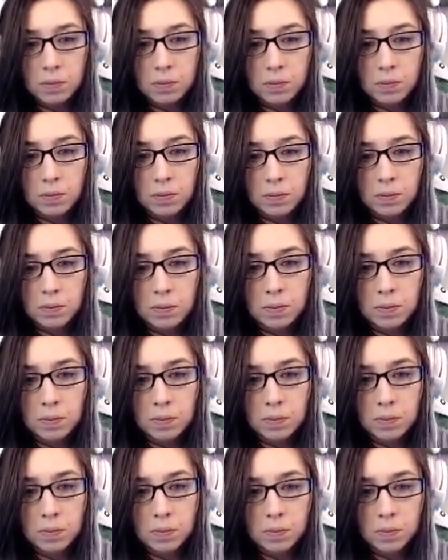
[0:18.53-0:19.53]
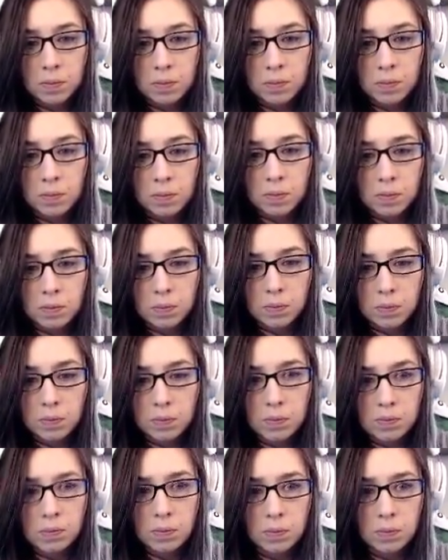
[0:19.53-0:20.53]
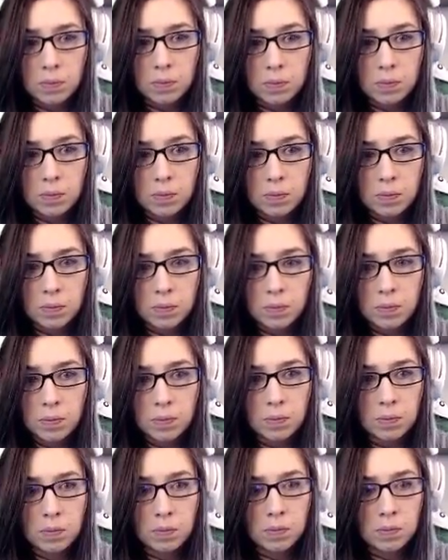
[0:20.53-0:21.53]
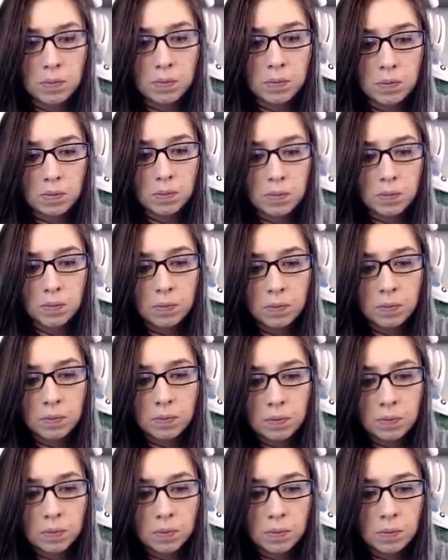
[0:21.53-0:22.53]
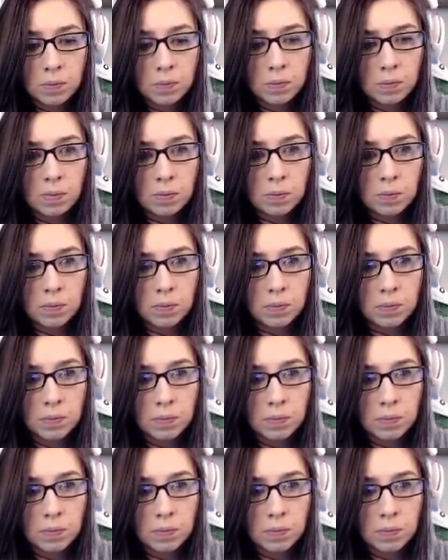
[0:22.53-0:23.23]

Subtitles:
No one is speaking in this clip.